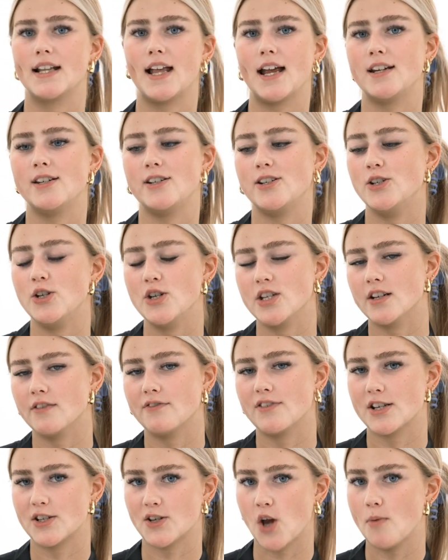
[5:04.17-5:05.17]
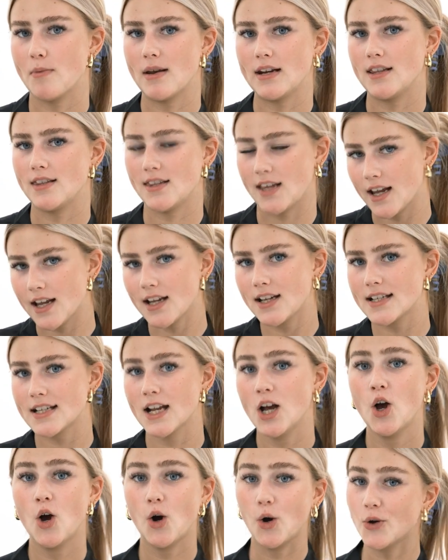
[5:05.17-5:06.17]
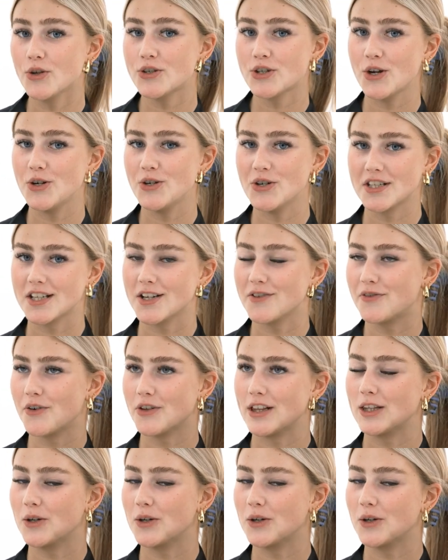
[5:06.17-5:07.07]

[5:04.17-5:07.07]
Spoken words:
Like, you can use it for so many things. Also used it for the